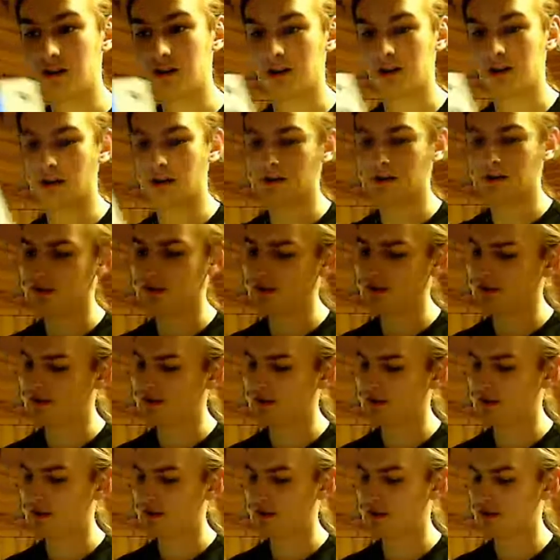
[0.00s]
you know,
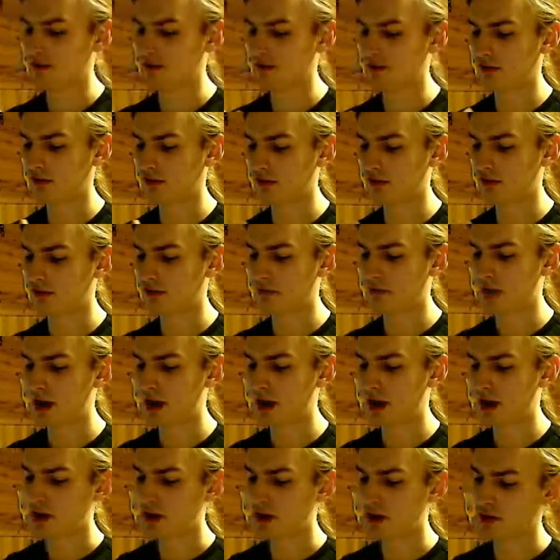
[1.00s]
this is where the
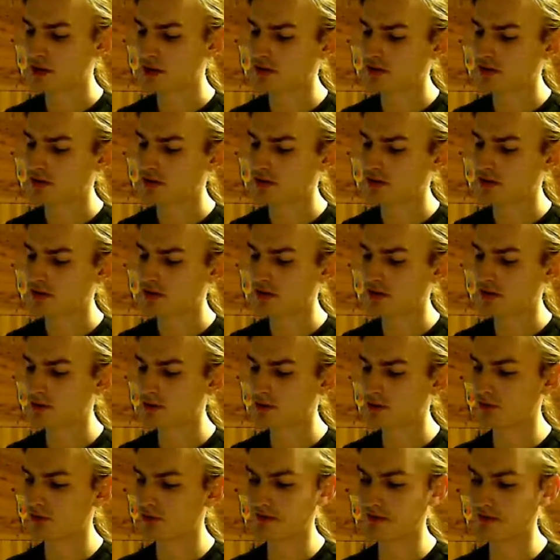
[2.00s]
power strip goes.